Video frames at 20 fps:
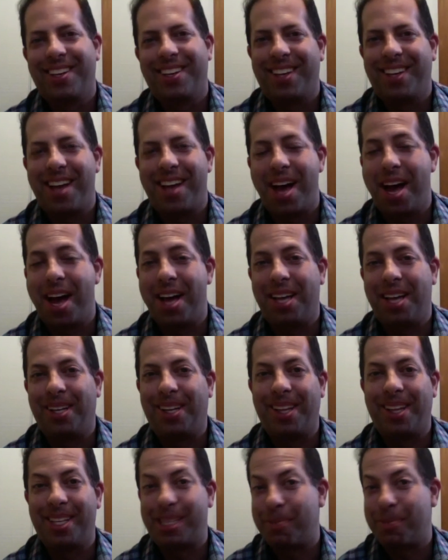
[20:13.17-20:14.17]
and
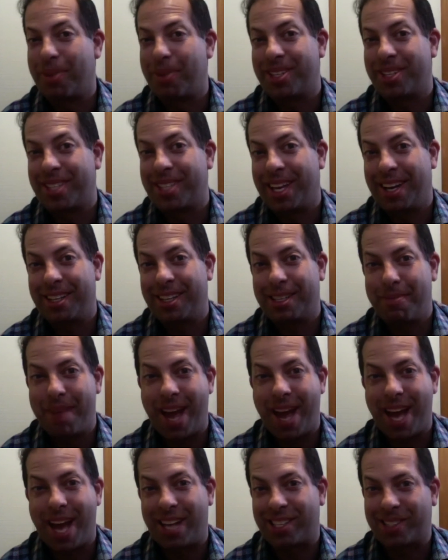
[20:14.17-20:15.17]
the simplest thing is a
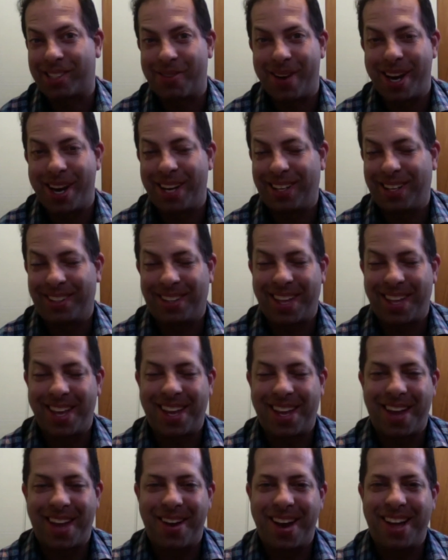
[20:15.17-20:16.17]
mask, right? Like
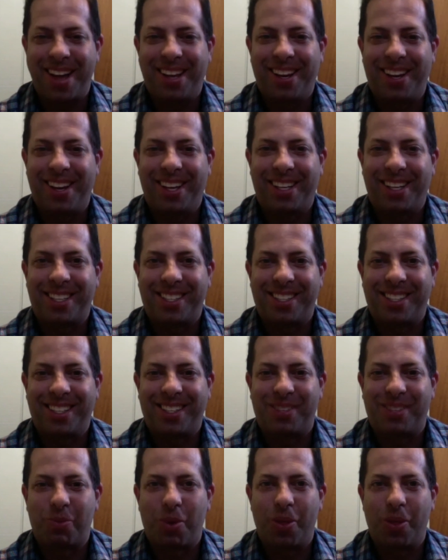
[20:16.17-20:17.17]

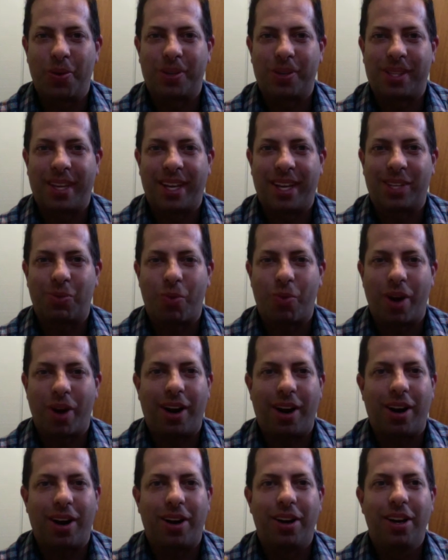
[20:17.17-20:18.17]
it's one of those things
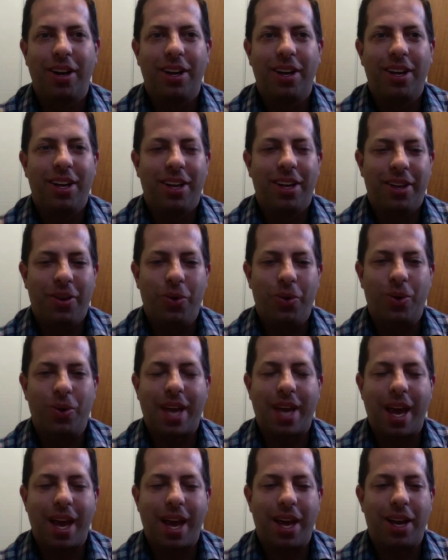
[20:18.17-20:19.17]
where you
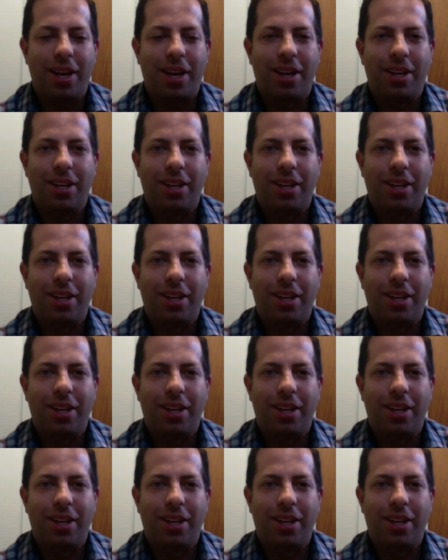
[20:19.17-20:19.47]
can